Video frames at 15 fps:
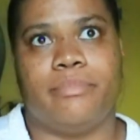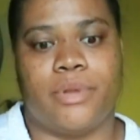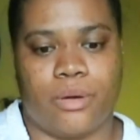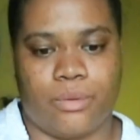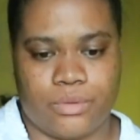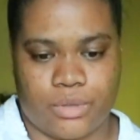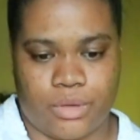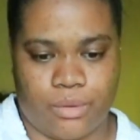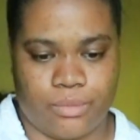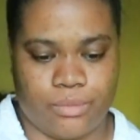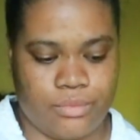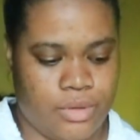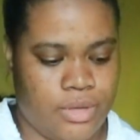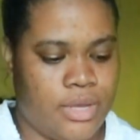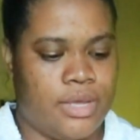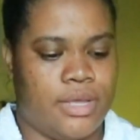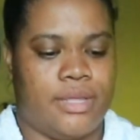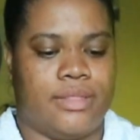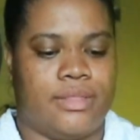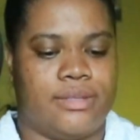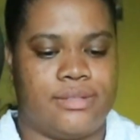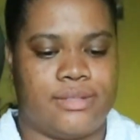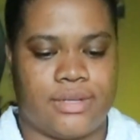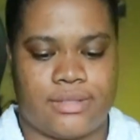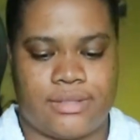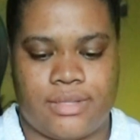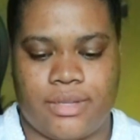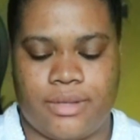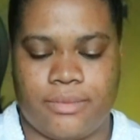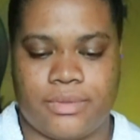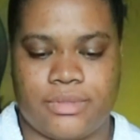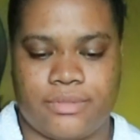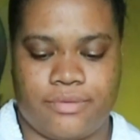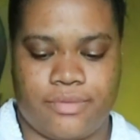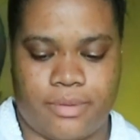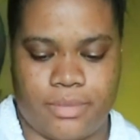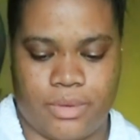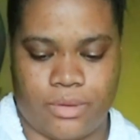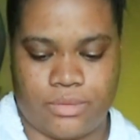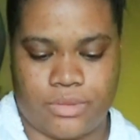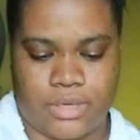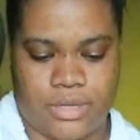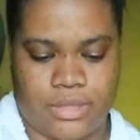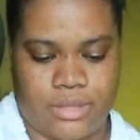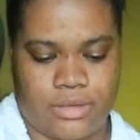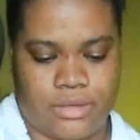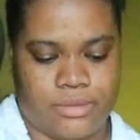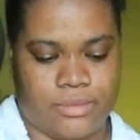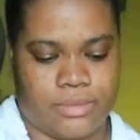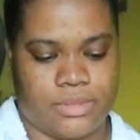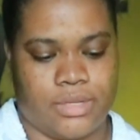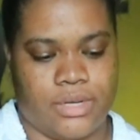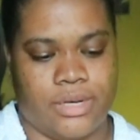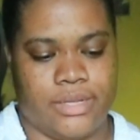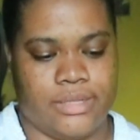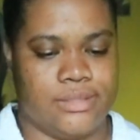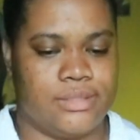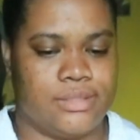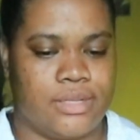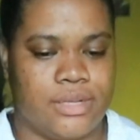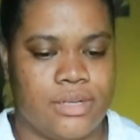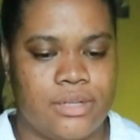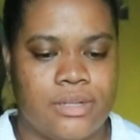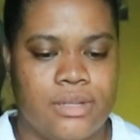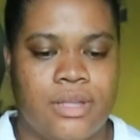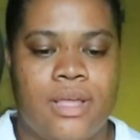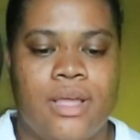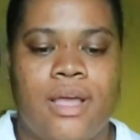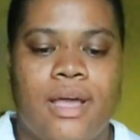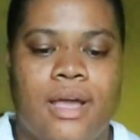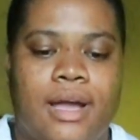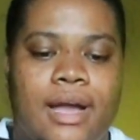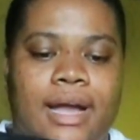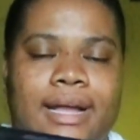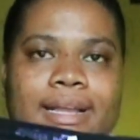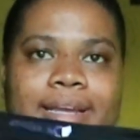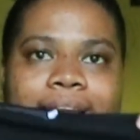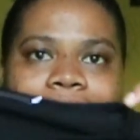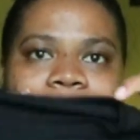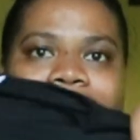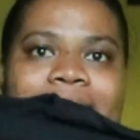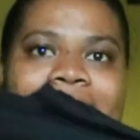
downtown. This next thing wasn't from downtown. I think this was in Linstead, and